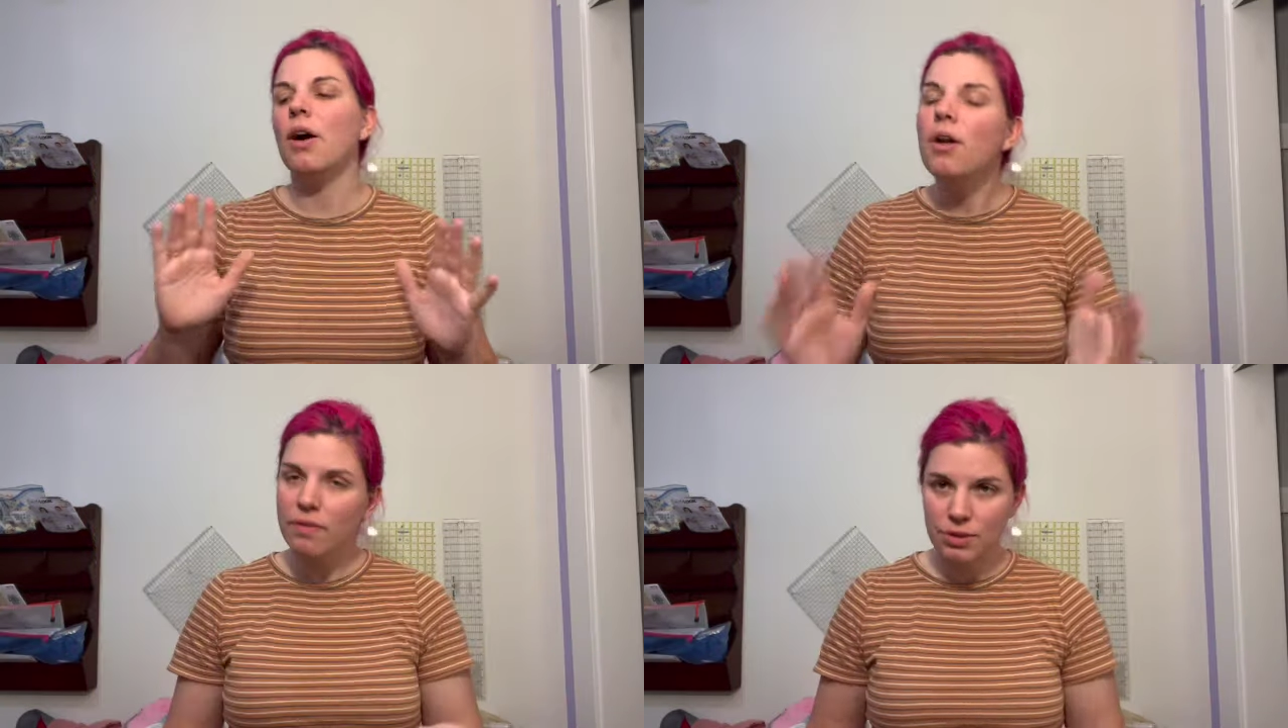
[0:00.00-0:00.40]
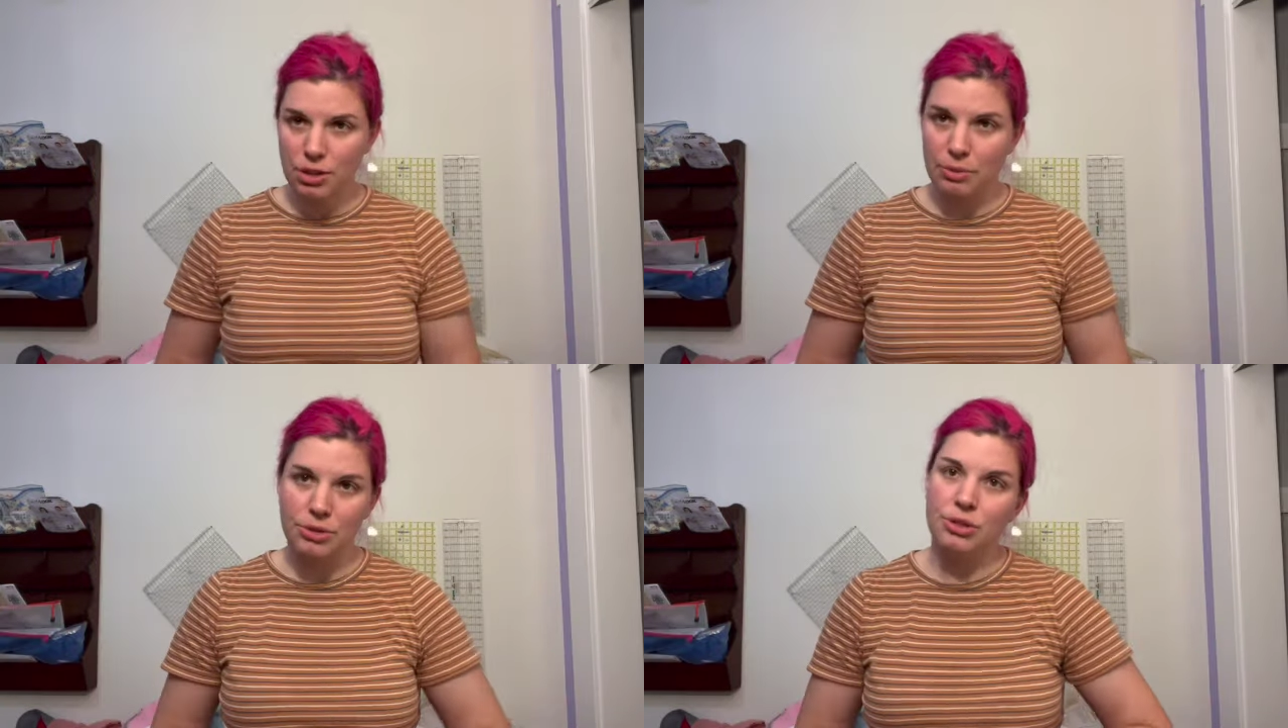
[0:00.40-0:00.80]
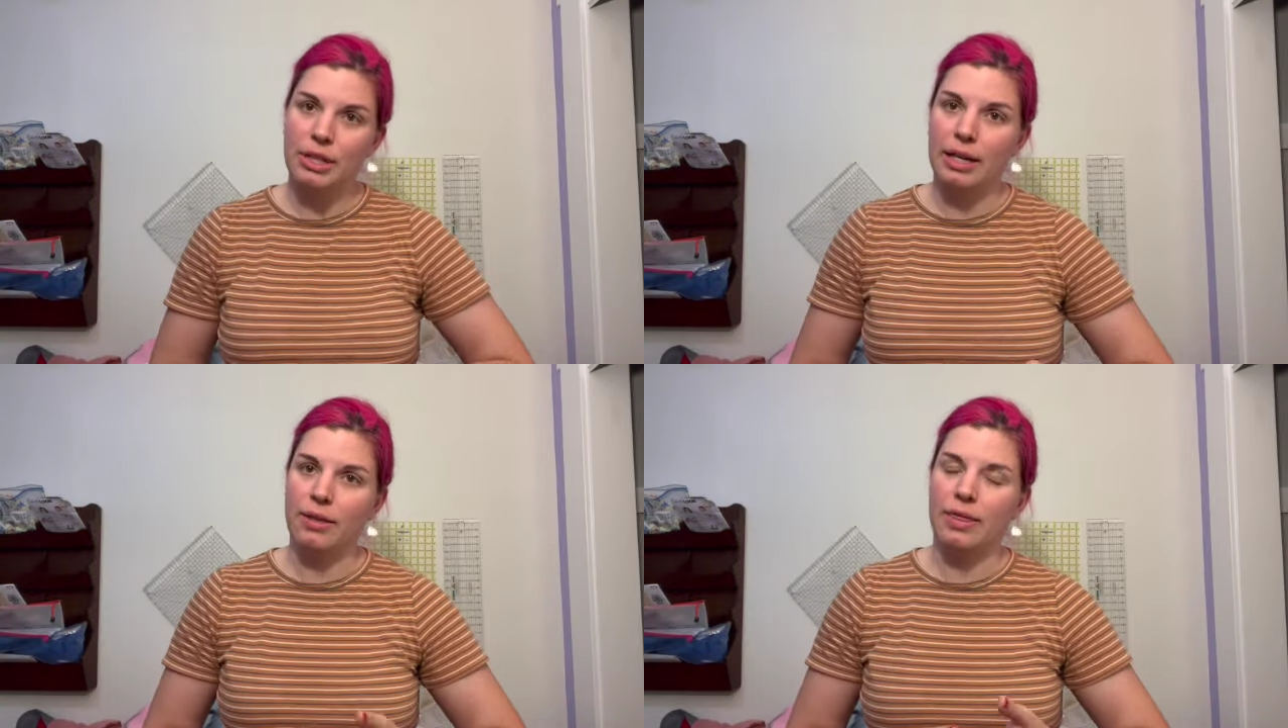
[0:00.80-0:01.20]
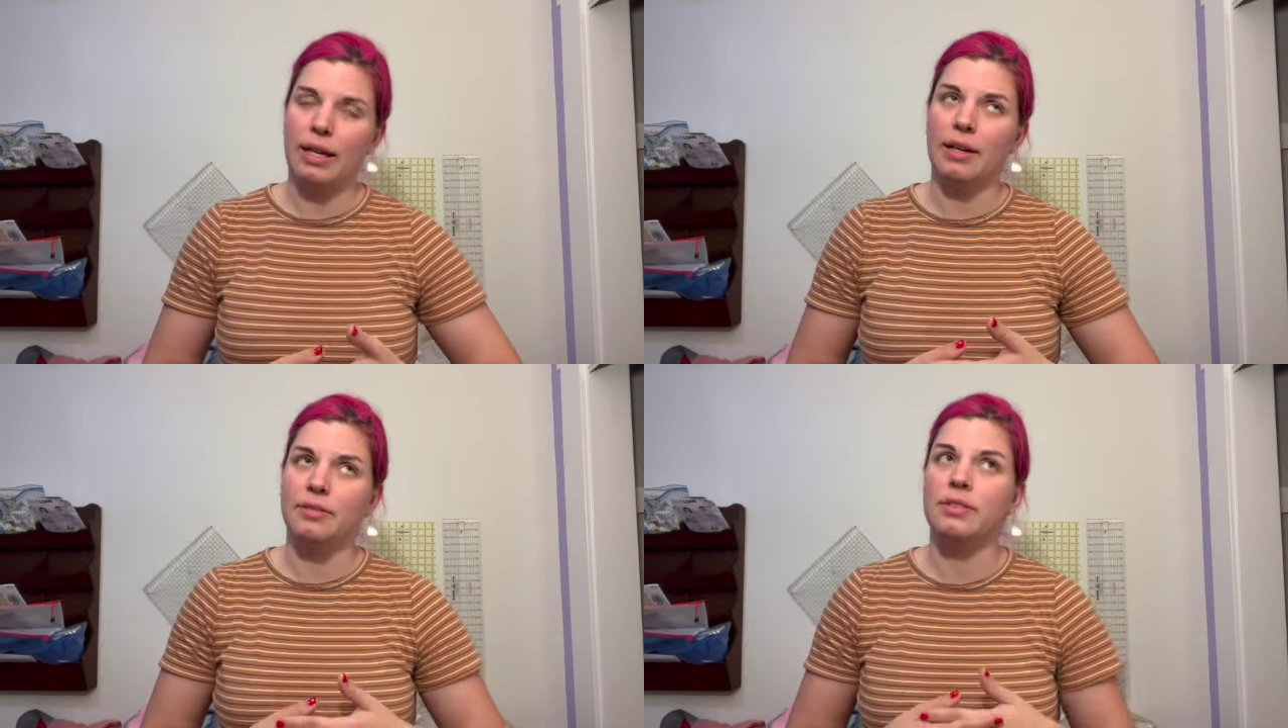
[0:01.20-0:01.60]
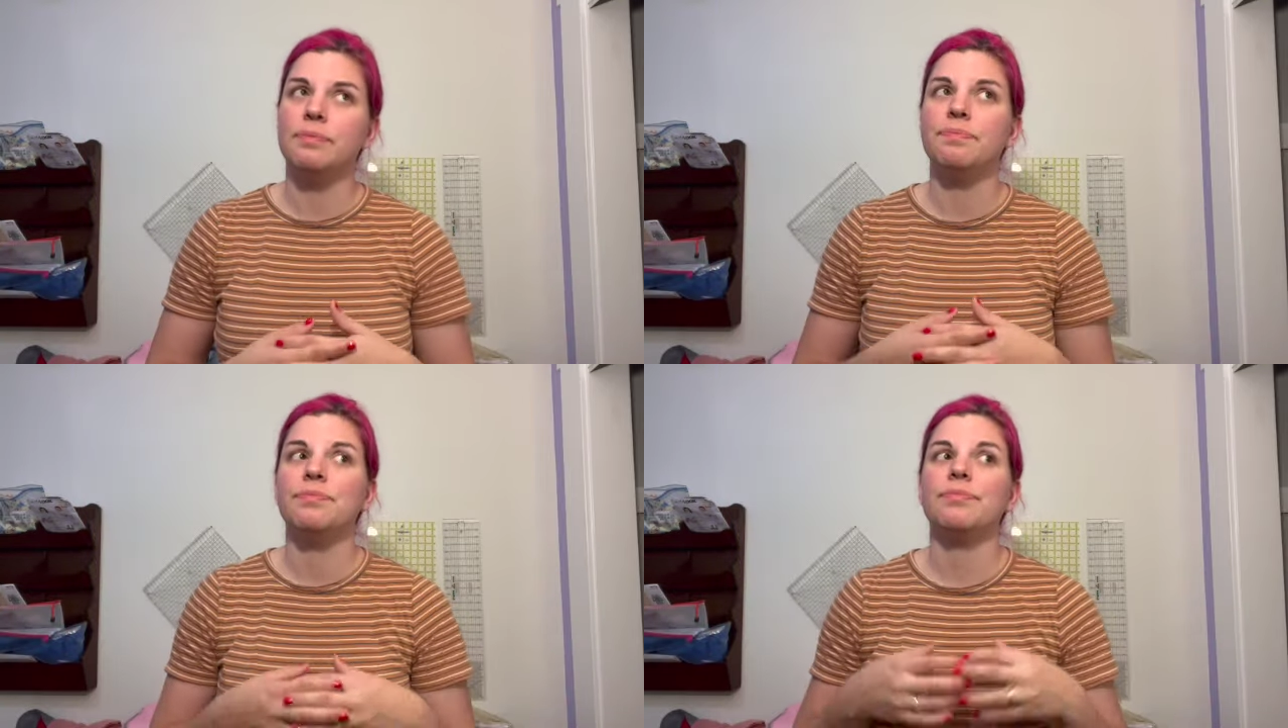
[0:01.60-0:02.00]
all of the troubleshooting I could think of.
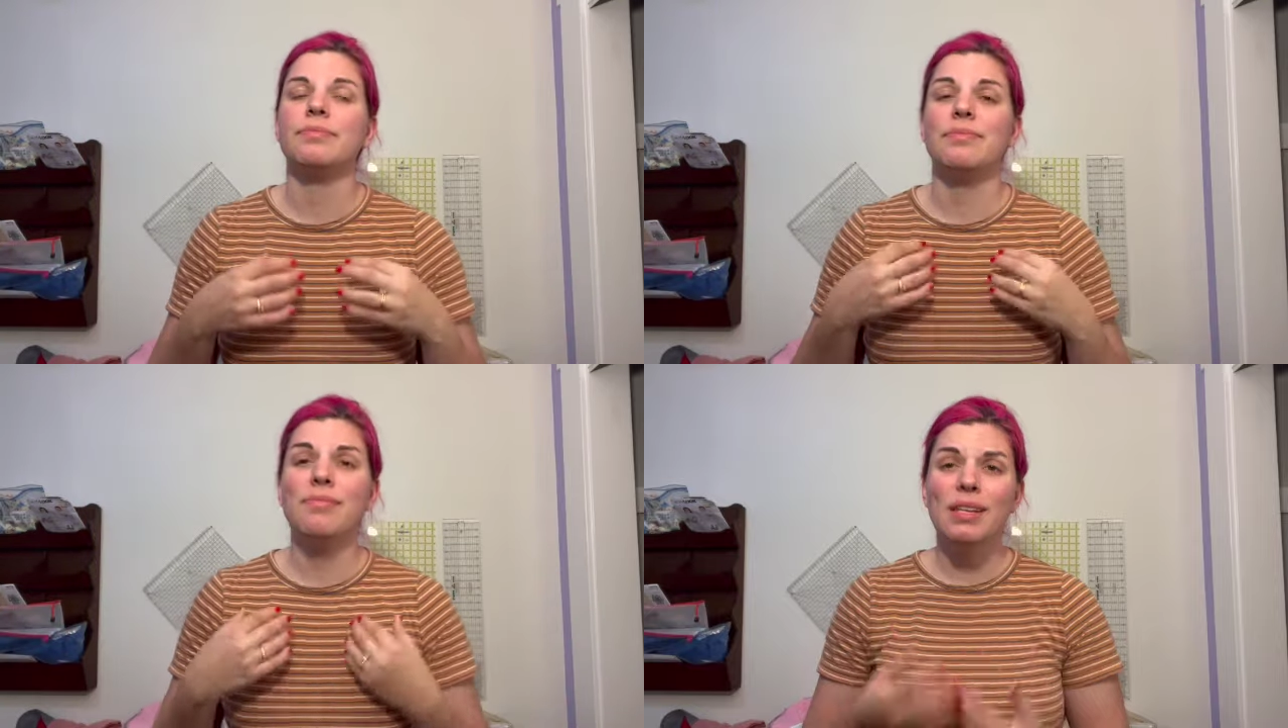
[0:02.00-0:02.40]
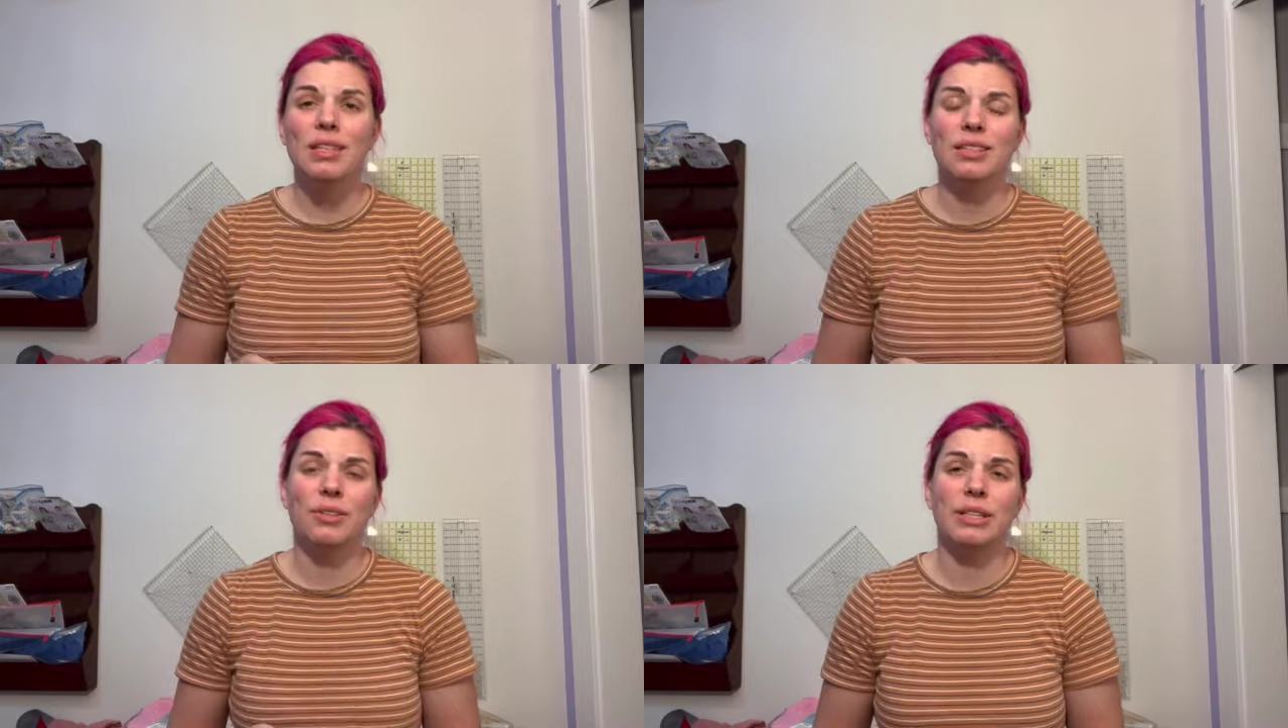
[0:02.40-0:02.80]
And so I